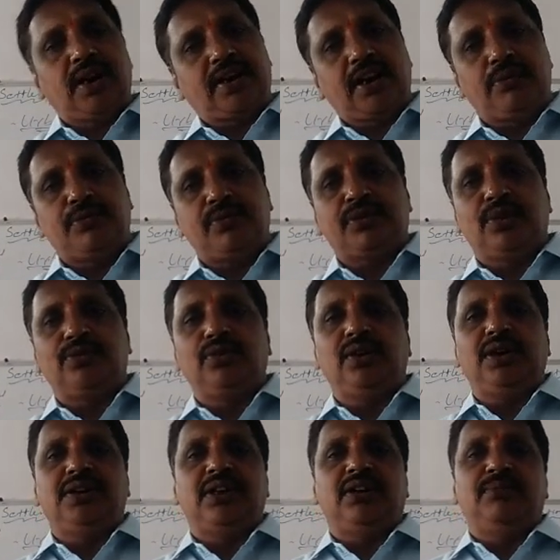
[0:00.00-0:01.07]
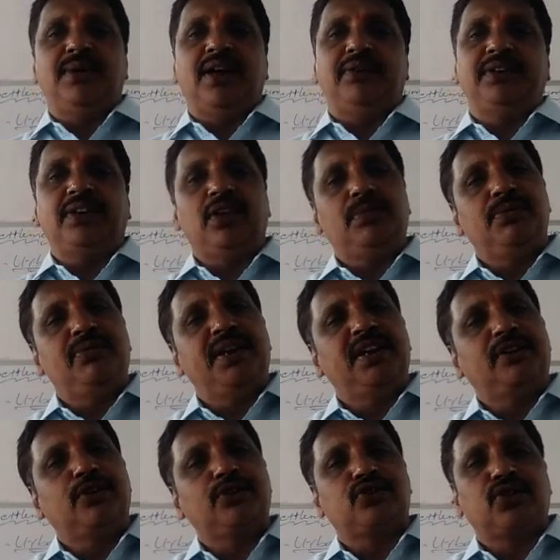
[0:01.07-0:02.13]
Like Khammam town only they will be having, they will be
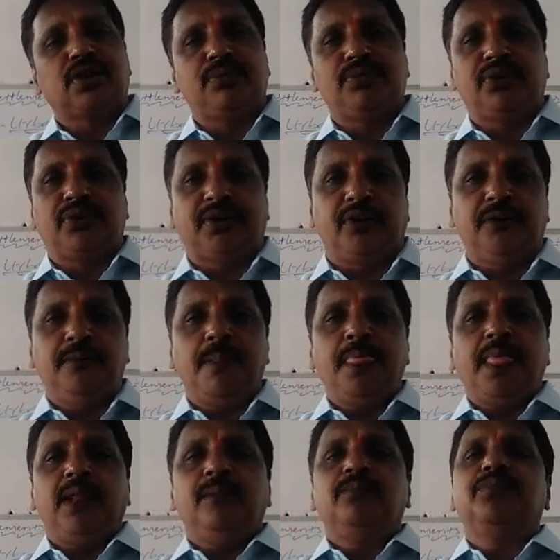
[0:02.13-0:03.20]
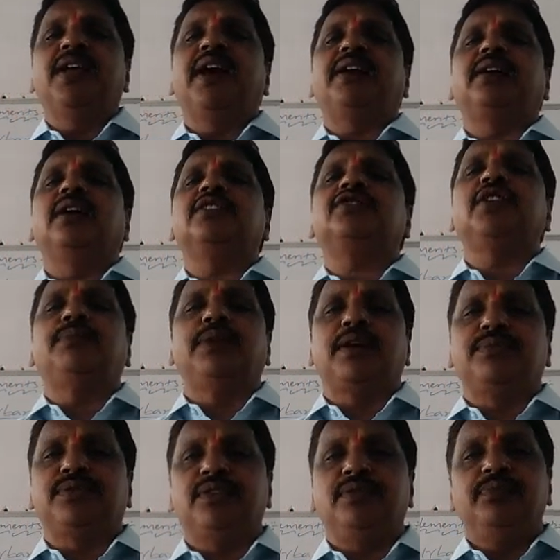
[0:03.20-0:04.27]
very close to Khammam town. They are called
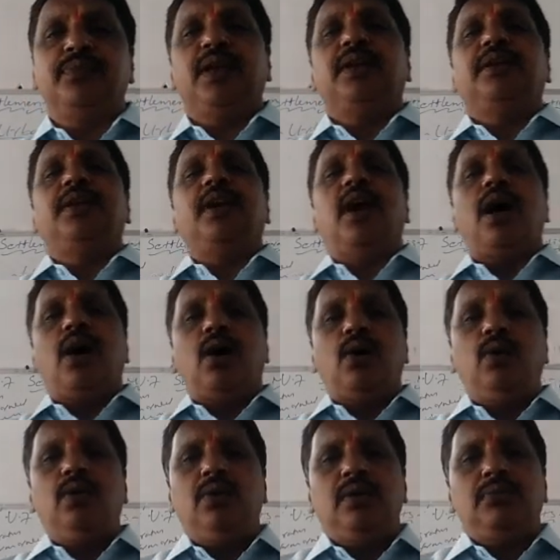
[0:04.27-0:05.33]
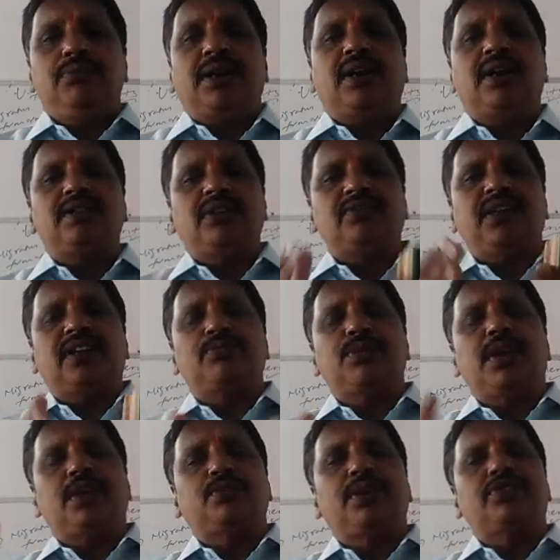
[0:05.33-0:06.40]
suburbs. Now, because of the
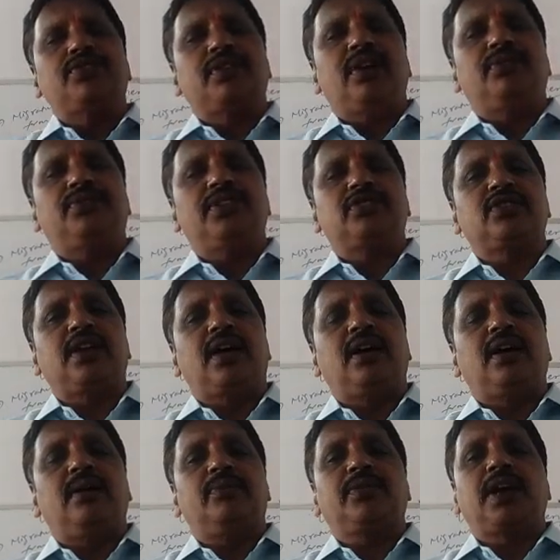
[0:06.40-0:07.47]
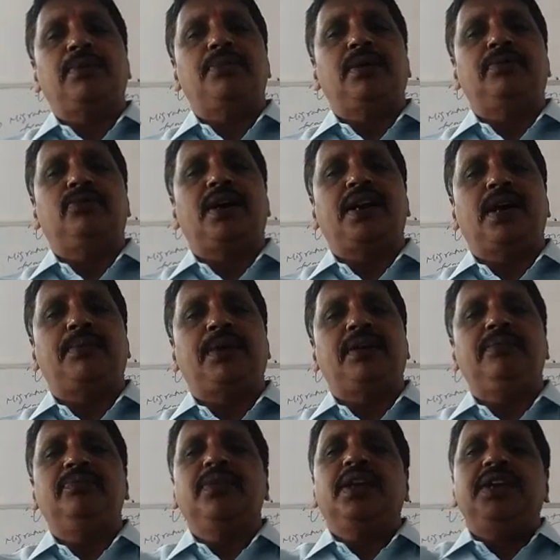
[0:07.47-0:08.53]
expansion of this Khammam, what
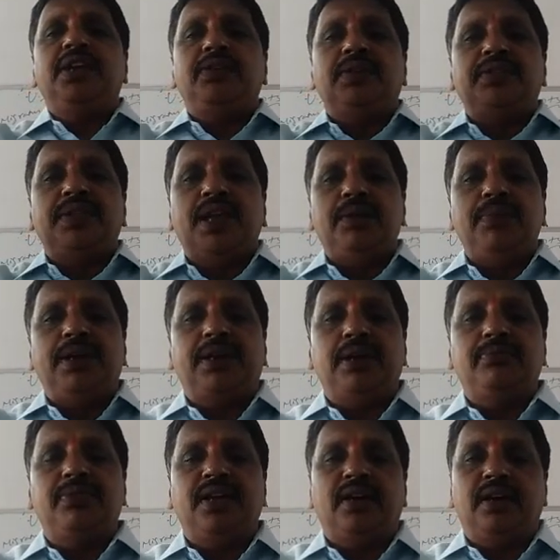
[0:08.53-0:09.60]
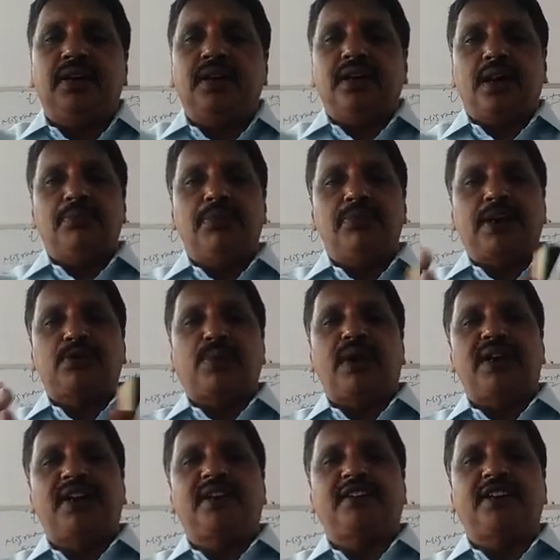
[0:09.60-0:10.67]
happened? Even they became, Khammam
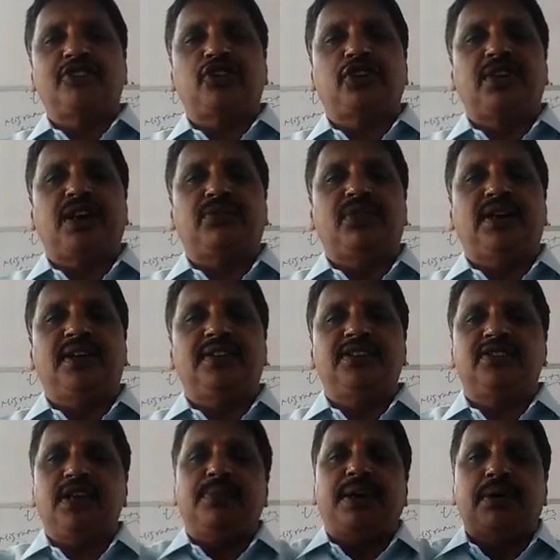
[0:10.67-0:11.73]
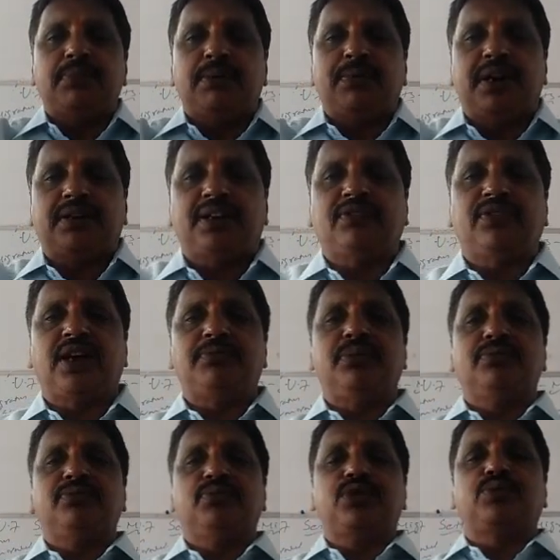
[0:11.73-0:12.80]
expanded and touched that villages, they became a part of
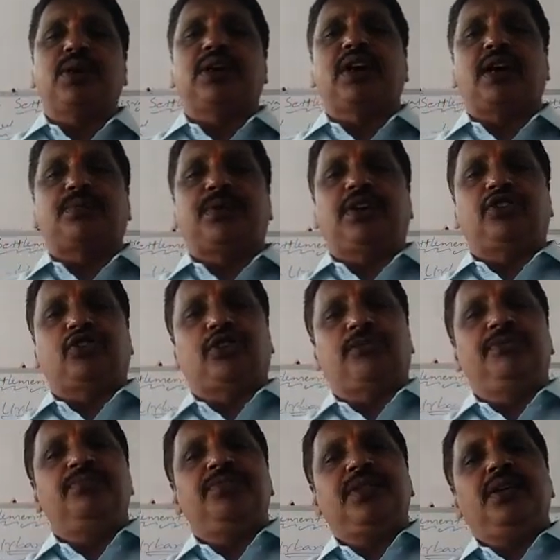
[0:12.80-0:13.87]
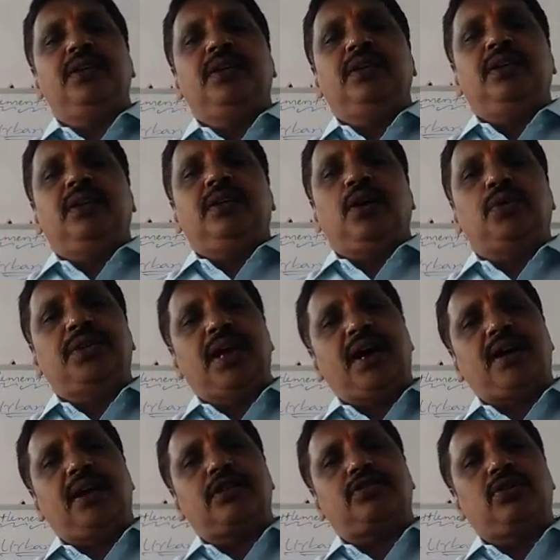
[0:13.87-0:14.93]
Khammam municipal corporation. Now they
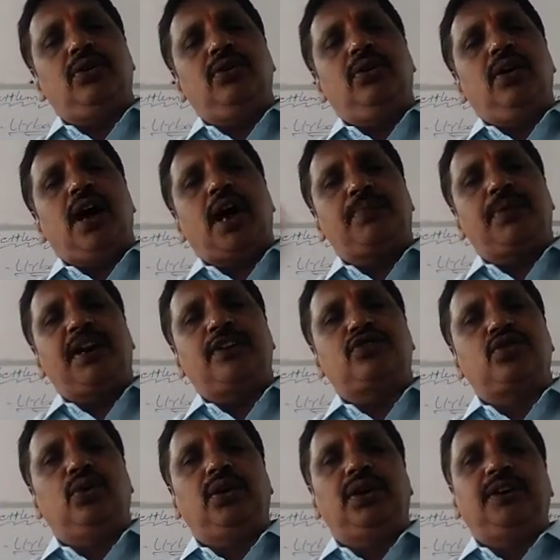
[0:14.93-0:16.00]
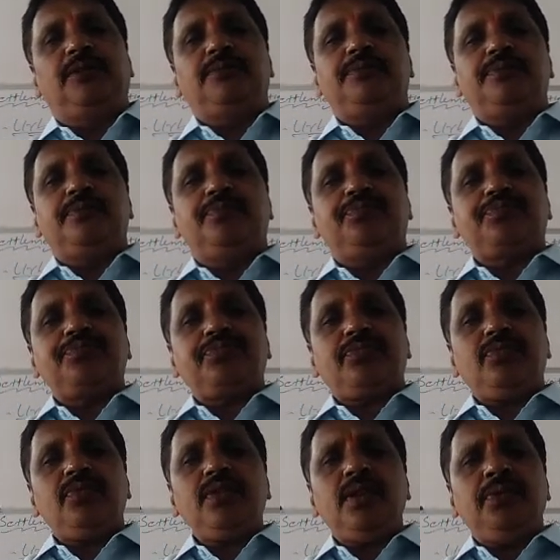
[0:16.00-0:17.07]
are also urbanites only.
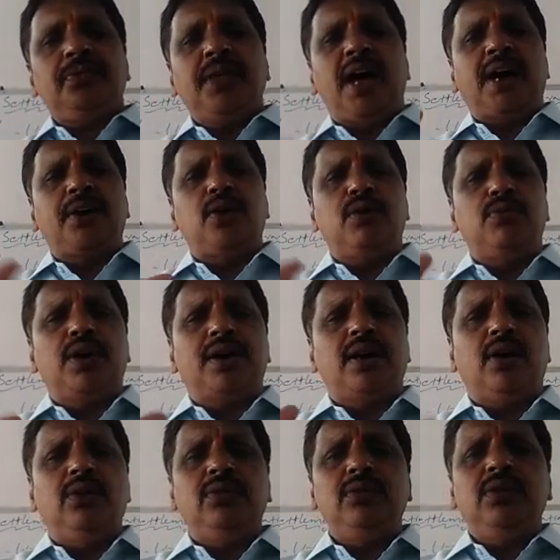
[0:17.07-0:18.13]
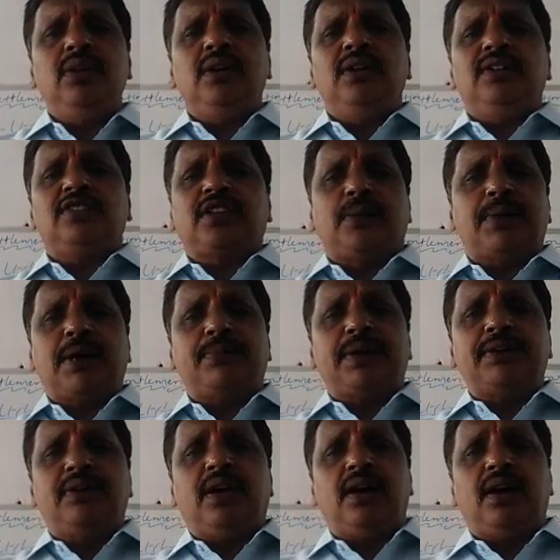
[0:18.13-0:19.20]
They are no more now
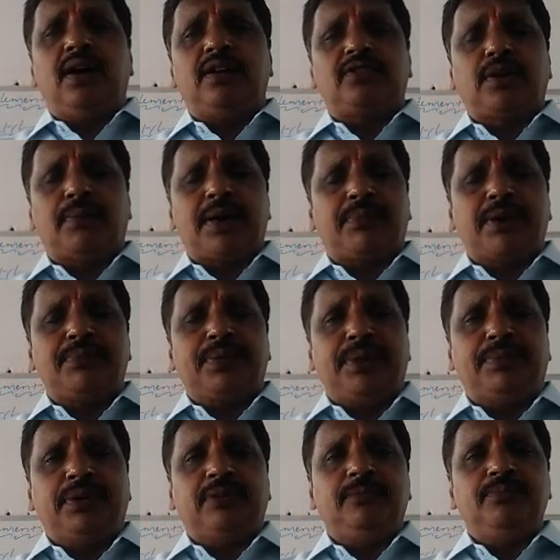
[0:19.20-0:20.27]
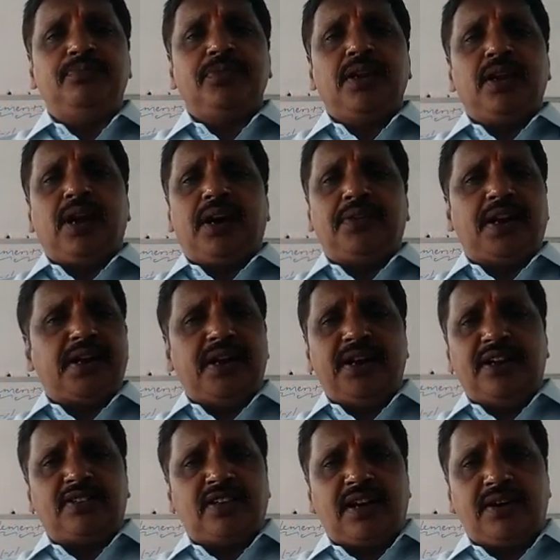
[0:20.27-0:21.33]
suburban people, and that
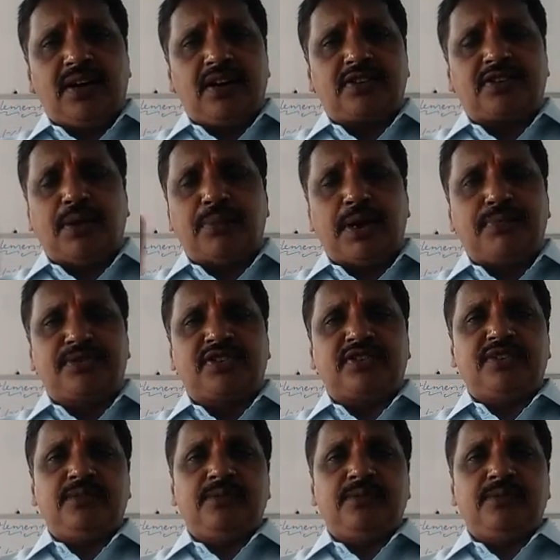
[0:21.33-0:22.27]
areas are not suburbs.